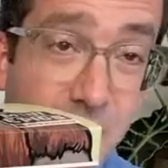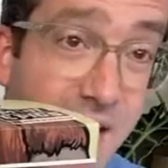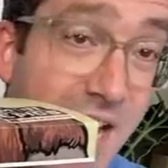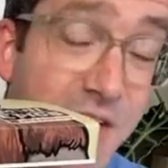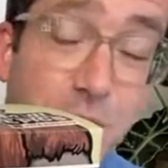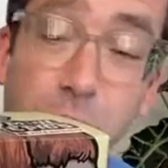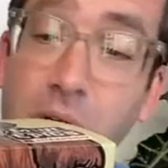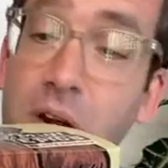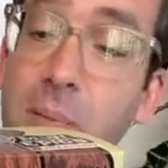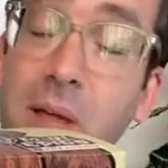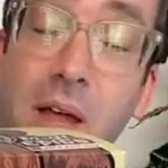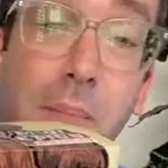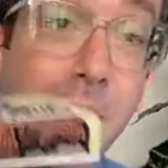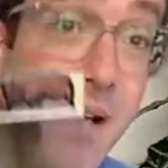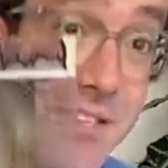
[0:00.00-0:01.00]
next we're going to be
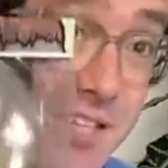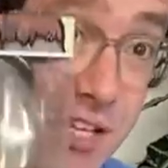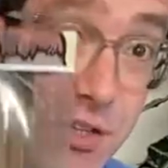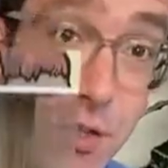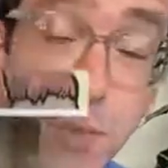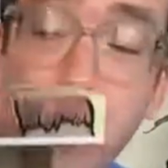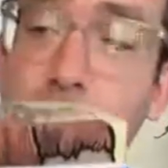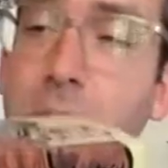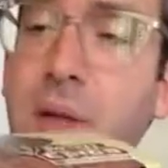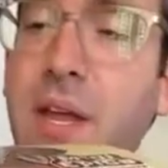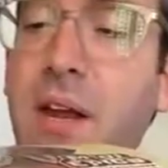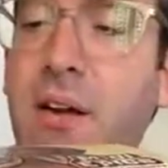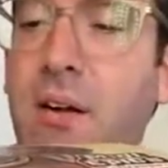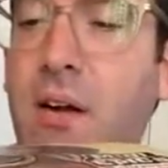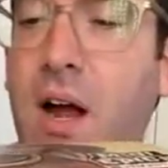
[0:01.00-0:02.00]
unboxing Ludo
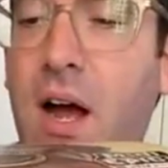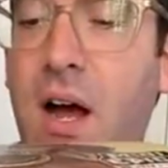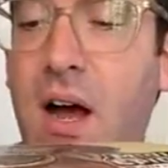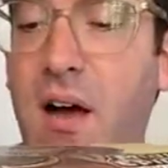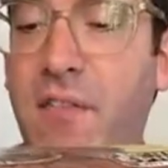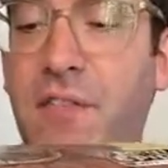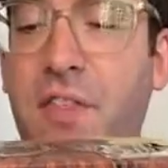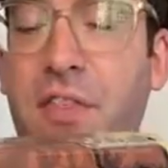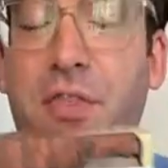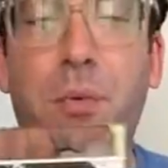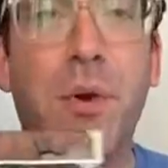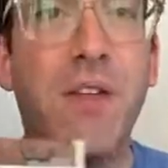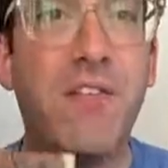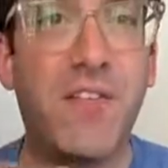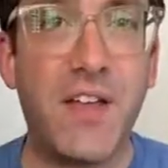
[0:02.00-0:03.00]
here. Of the
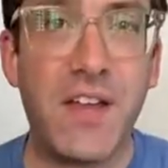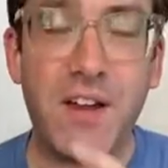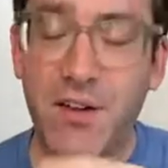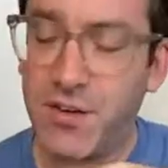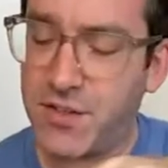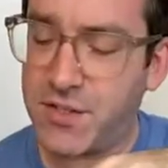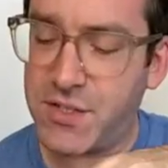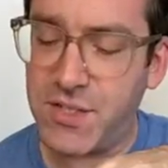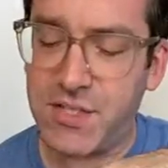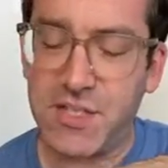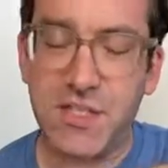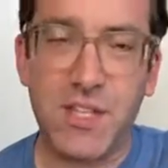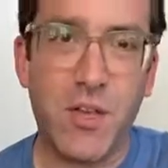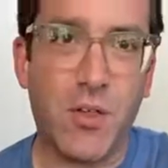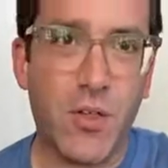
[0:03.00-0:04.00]
3 figures, this
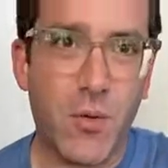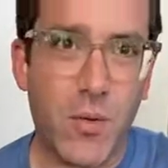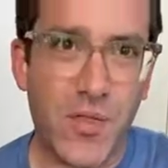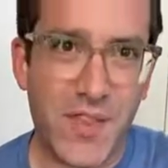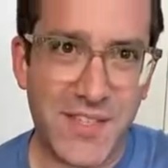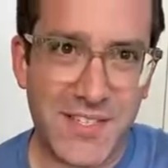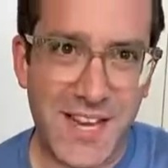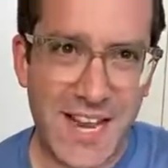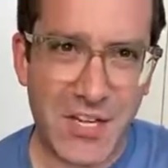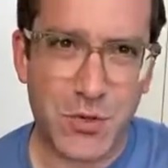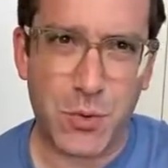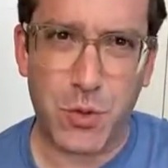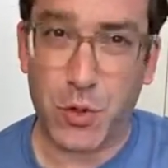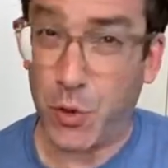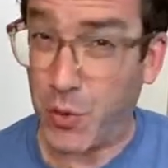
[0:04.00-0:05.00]
is the only one that's an
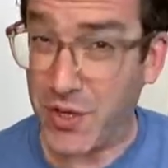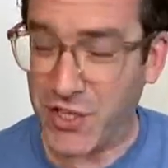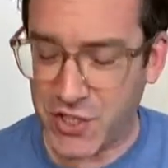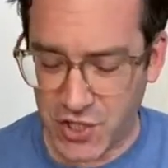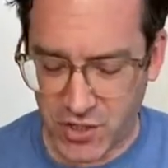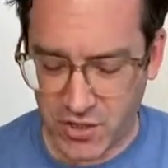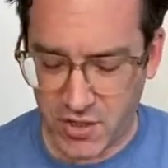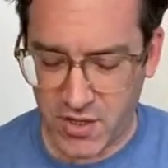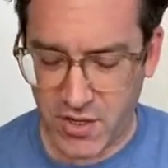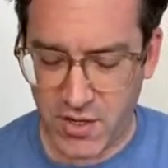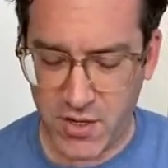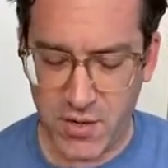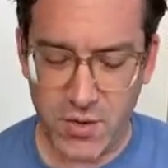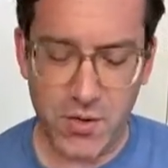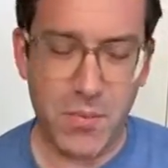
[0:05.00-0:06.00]
actual creature.
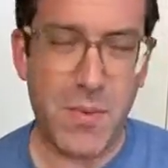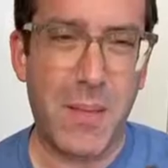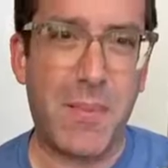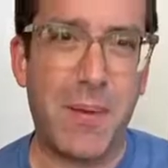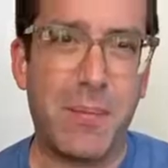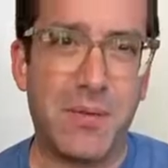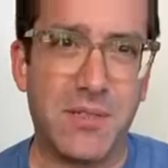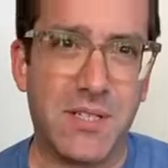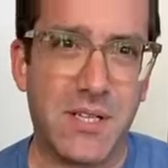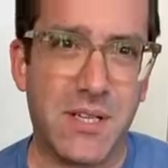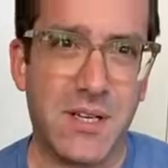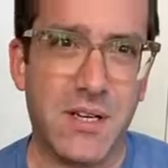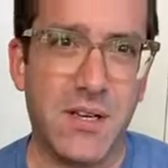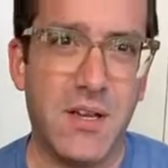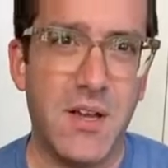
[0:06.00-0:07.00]
You might be able
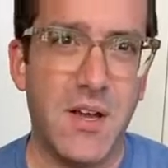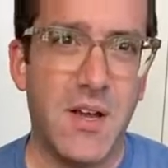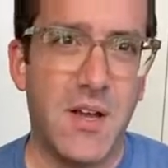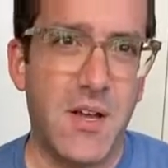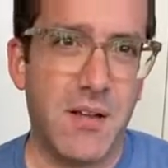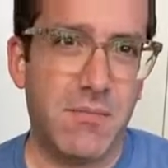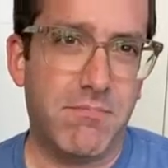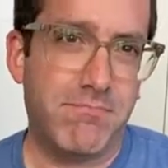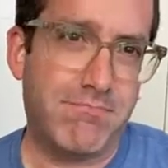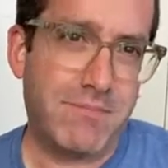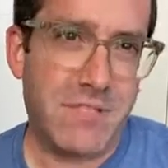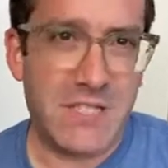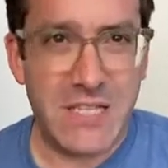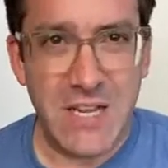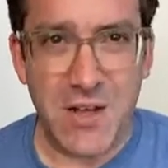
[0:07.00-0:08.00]
to
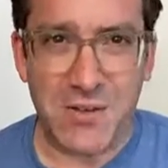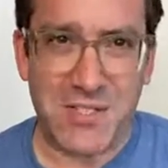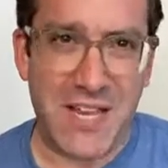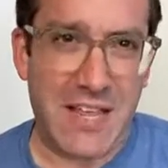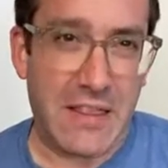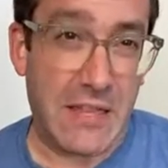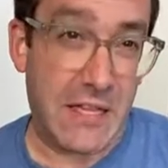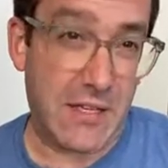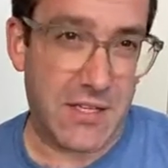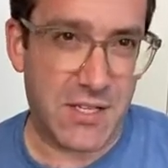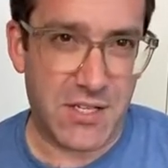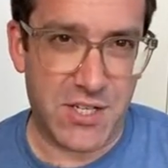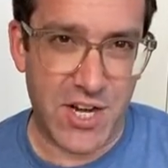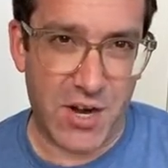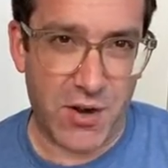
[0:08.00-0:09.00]
say that
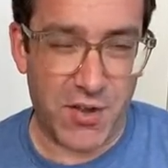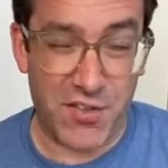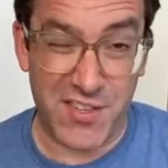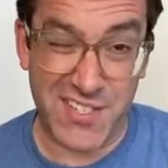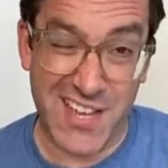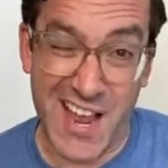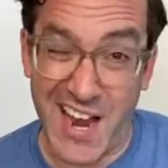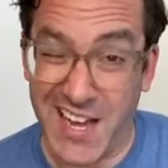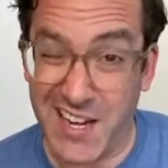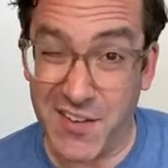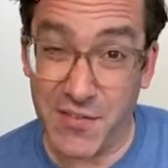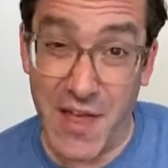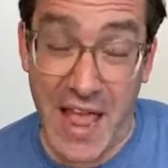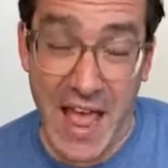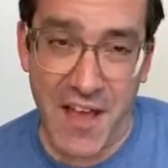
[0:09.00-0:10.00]
Jareth is kind
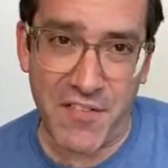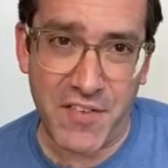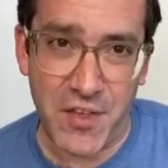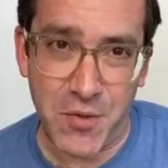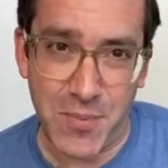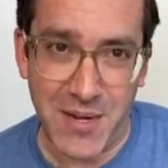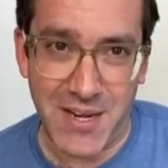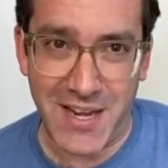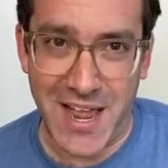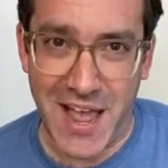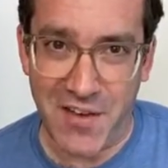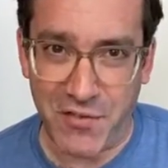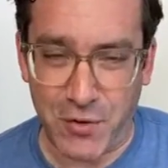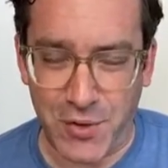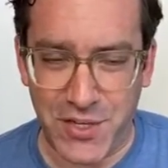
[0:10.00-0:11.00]
of half human and
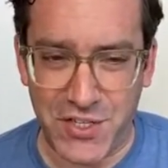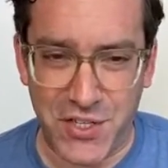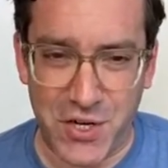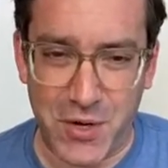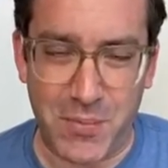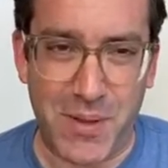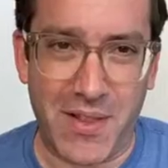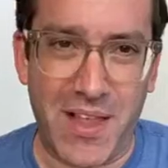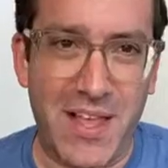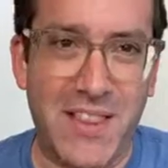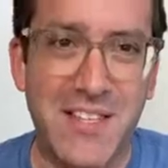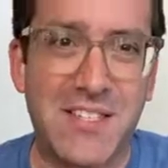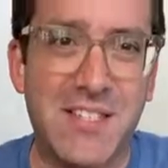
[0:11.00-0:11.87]
half creature, but like